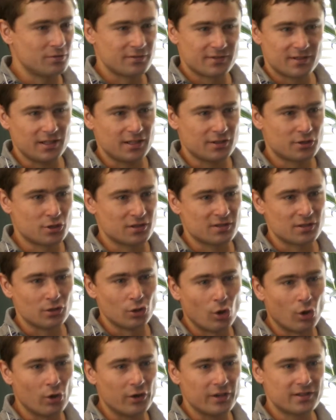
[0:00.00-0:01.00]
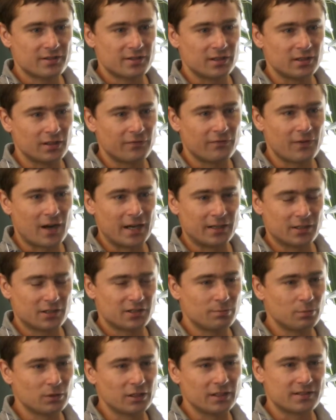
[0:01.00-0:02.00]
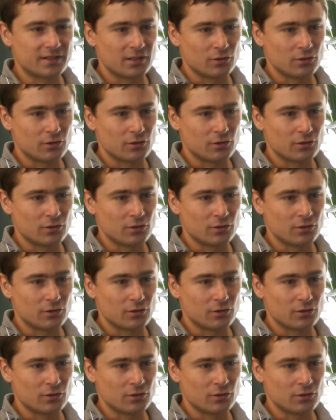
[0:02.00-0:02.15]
see is just noise in the finer splits,